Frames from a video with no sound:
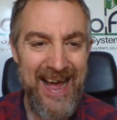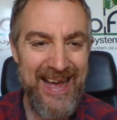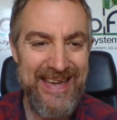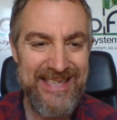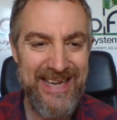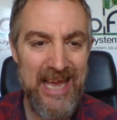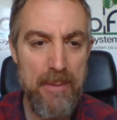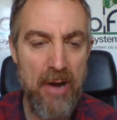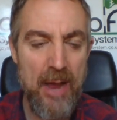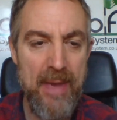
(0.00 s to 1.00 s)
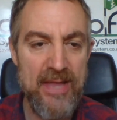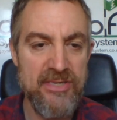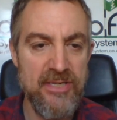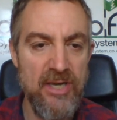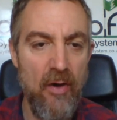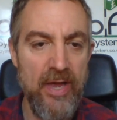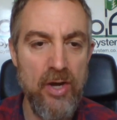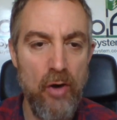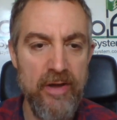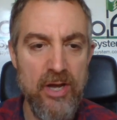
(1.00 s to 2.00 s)
Eight, Abraham Ancer, nine
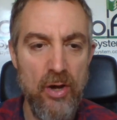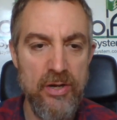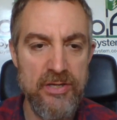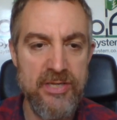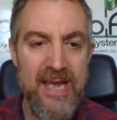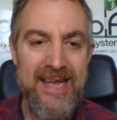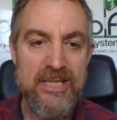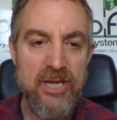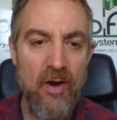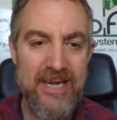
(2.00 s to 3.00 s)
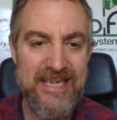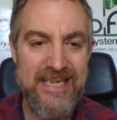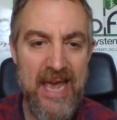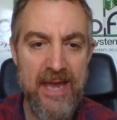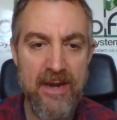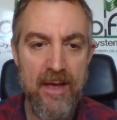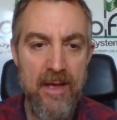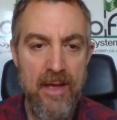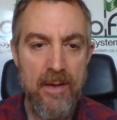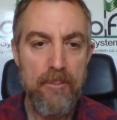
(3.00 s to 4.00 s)
Corey Conners. Tied ten,
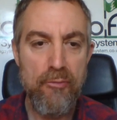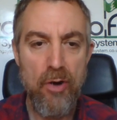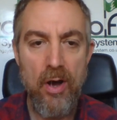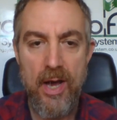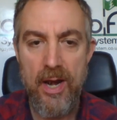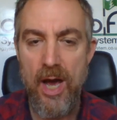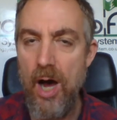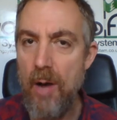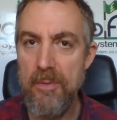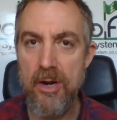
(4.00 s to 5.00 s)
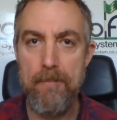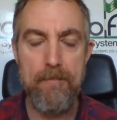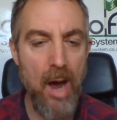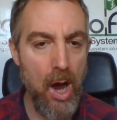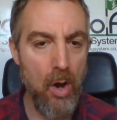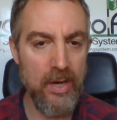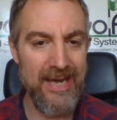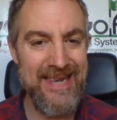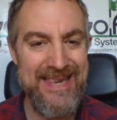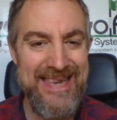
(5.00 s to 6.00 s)
Brian Harmon and Mark
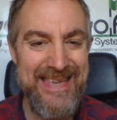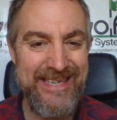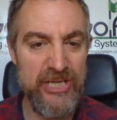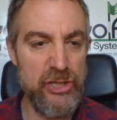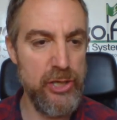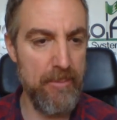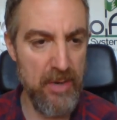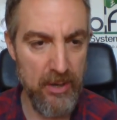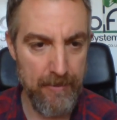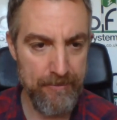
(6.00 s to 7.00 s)
Leishman.